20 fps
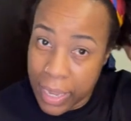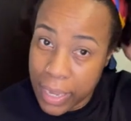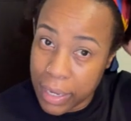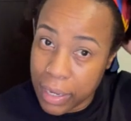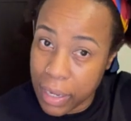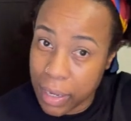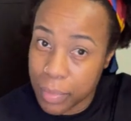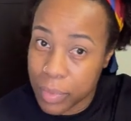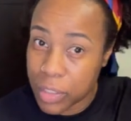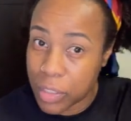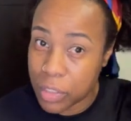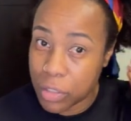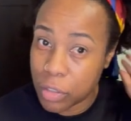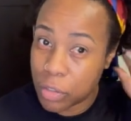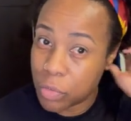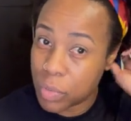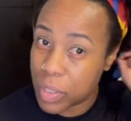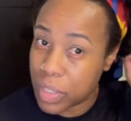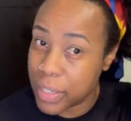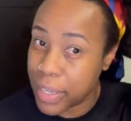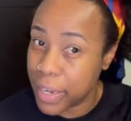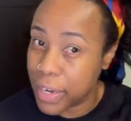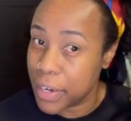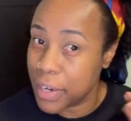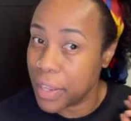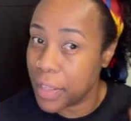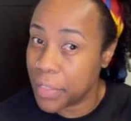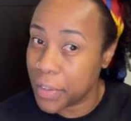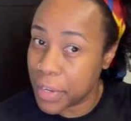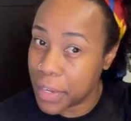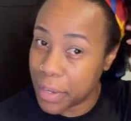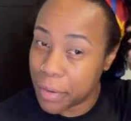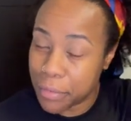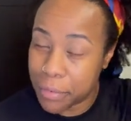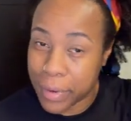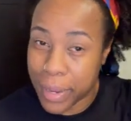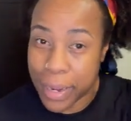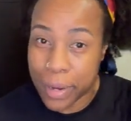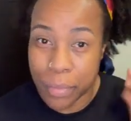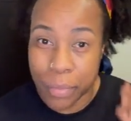coming to you with yet another Get
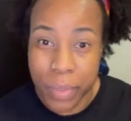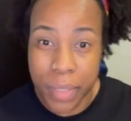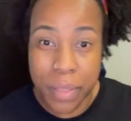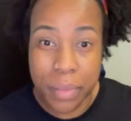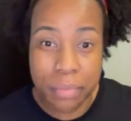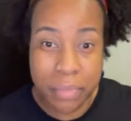Ready with